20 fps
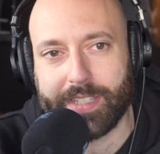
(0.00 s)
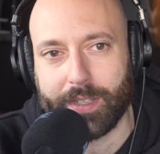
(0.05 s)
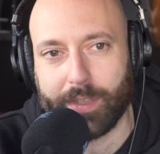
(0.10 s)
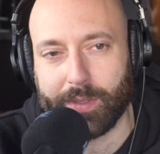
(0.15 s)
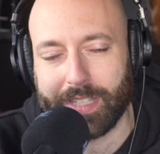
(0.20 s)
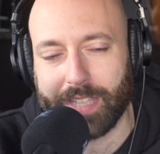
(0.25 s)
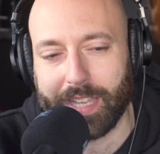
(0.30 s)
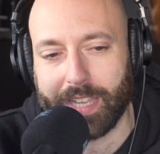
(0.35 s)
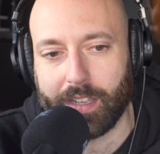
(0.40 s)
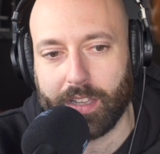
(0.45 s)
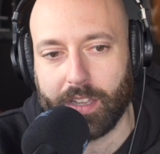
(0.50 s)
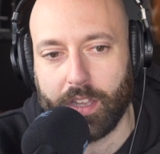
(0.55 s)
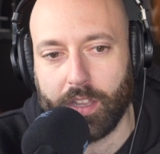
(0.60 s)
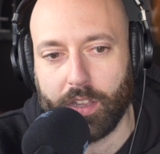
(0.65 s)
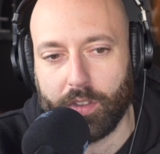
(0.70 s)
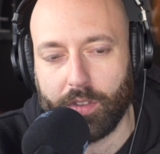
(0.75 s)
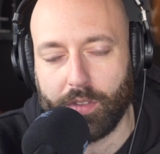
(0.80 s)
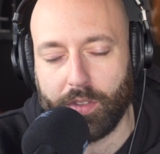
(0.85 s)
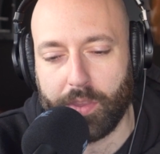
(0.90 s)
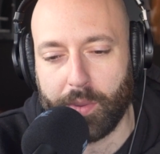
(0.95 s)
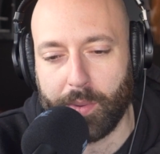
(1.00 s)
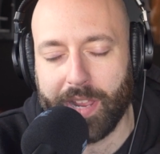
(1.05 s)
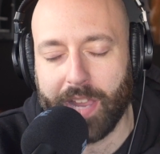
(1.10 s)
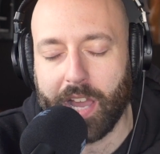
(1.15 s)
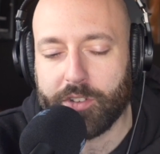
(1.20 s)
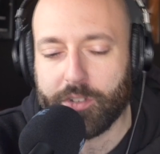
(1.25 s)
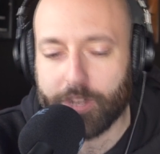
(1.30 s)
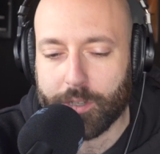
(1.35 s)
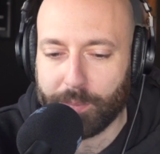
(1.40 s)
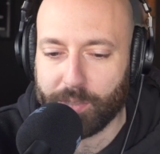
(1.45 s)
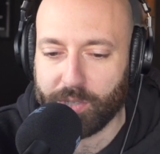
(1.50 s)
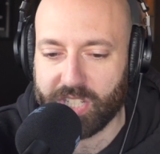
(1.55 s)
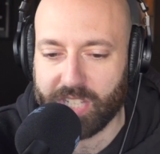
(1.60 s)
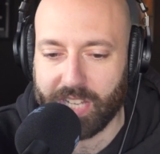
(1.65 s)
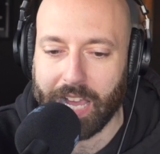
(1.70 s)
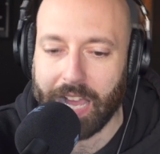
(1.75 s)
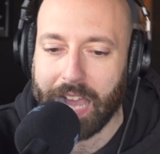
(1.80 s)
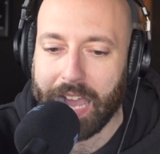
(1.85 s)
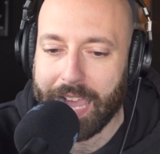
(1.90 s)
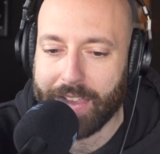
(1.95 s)
It was like 300%
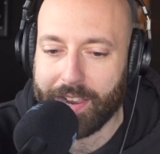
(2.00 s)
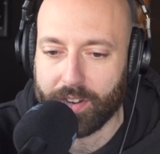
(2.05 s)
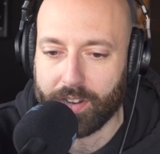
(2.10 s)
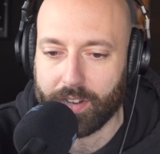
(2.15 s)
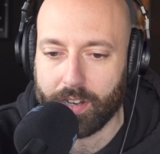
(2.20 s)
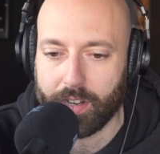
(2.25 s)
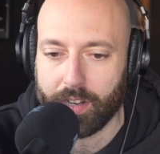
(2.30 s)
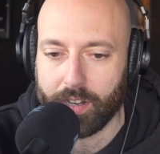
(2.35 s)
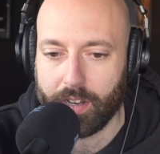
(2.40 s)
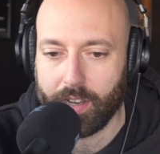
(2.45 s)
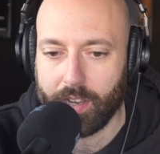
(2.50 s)
higher